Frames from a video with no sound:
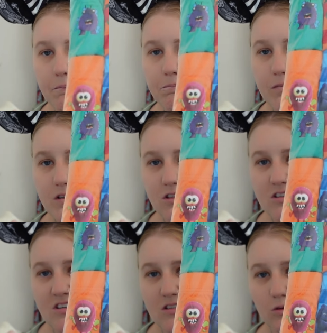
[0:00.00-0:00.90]

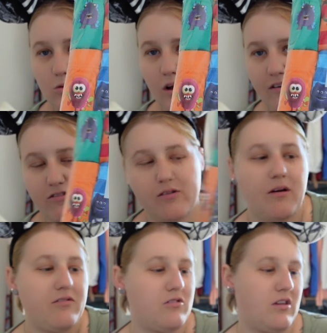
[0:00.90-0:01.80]
monsters all over them.
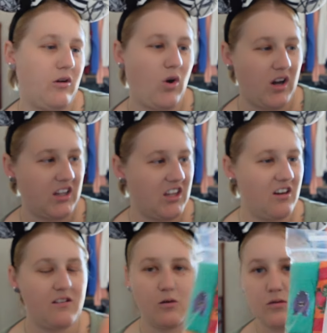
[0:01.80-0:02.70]
I thought they're quite
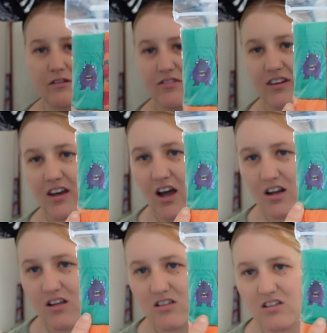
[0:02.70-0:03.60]
cute, all different
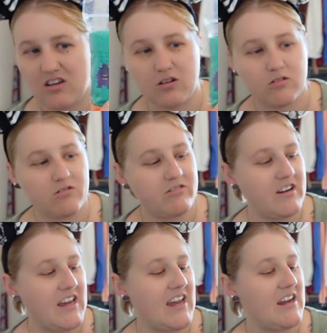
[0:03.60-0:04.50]
colours. So you've got
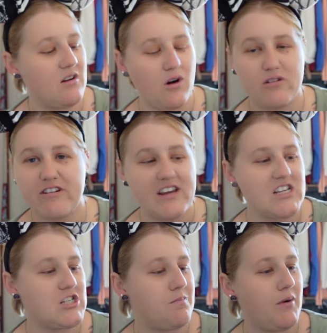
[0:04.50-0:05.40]
green,
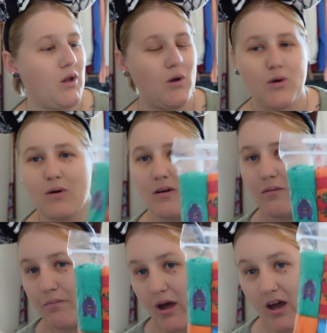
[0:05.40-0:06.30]
orange, blue,
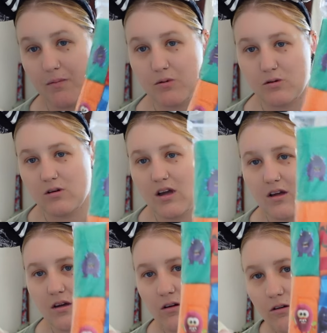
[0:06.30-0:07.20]
purple,
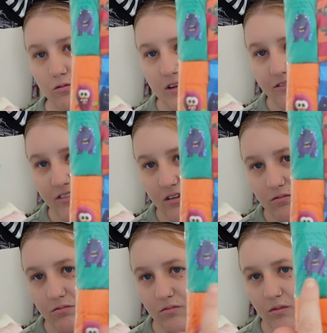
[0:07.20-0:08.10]
all different
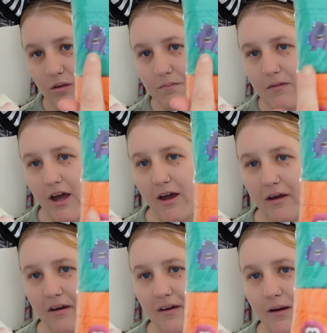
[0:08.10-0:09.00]

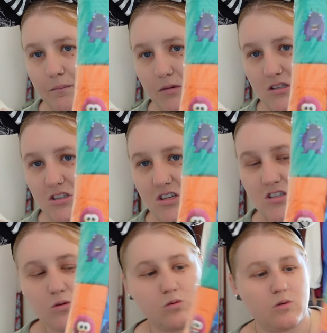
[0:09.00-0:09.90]

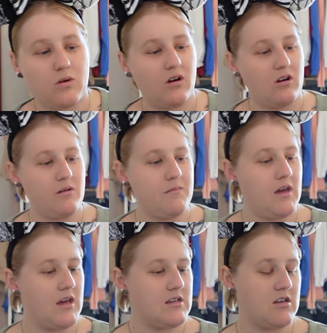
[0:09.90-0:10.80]
monsters all on them.
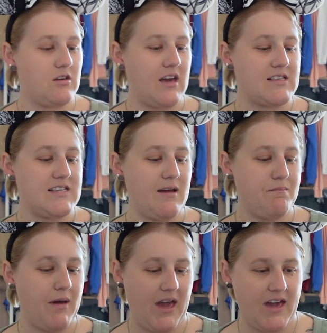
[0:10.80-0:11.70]
So you get 10
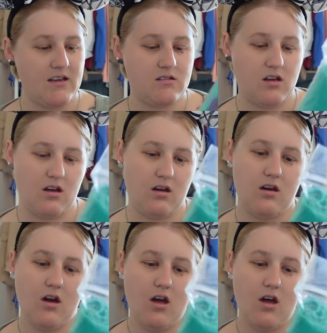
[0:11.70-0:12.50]
pairs, so